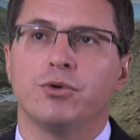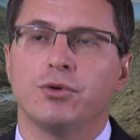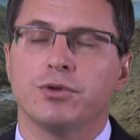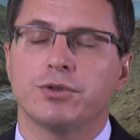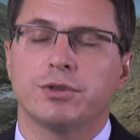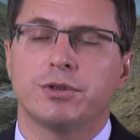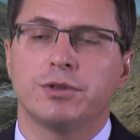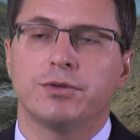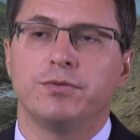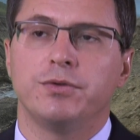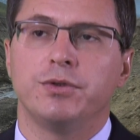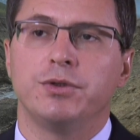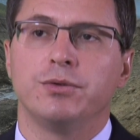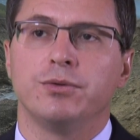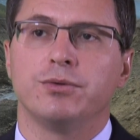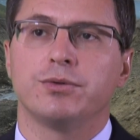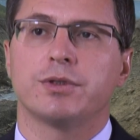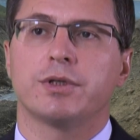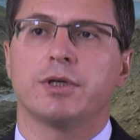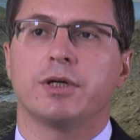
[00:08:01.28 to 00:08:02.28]
positive
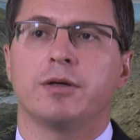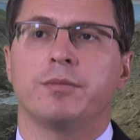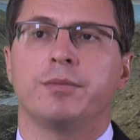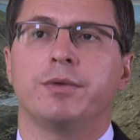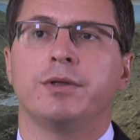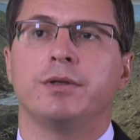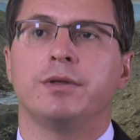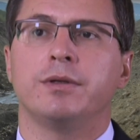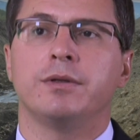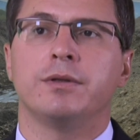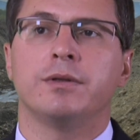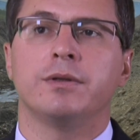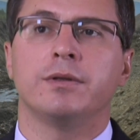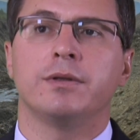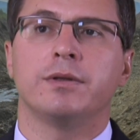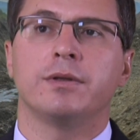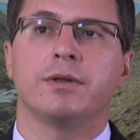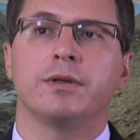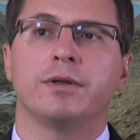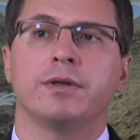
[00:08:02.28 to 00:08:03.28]
news coming
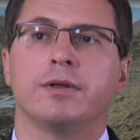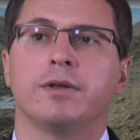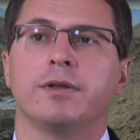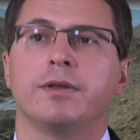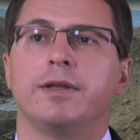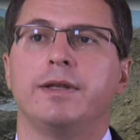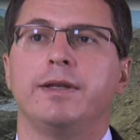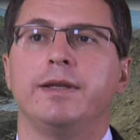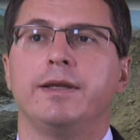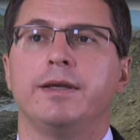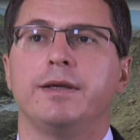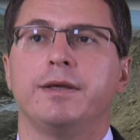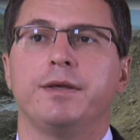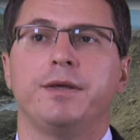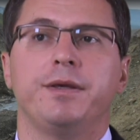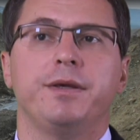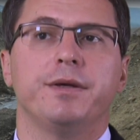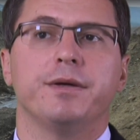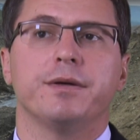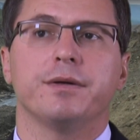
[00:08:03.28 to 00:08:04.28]
in the near
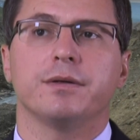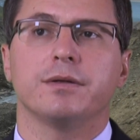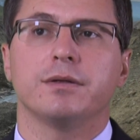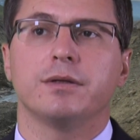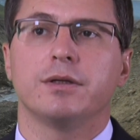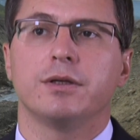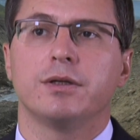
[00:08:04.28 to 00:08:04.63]
year,